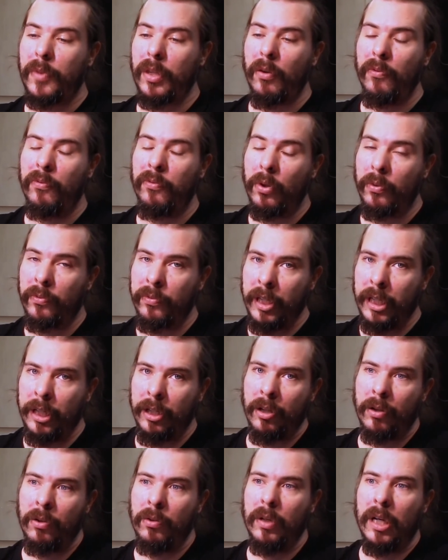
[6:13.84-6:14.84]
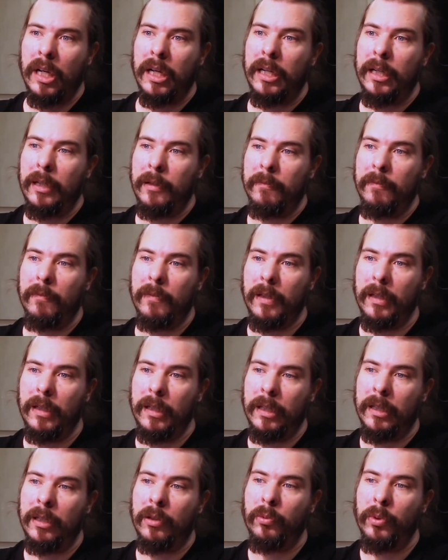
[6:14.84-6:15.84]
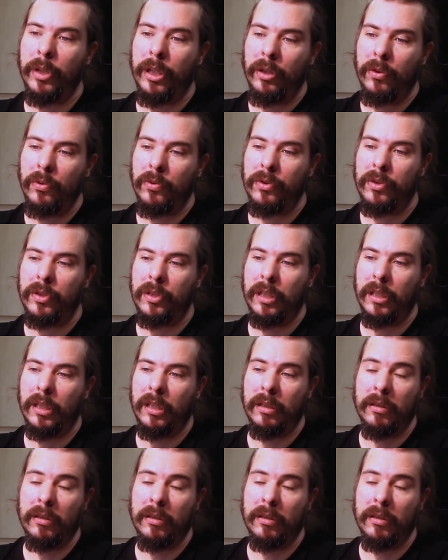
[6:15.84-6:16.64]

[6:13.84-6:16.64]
For video, we use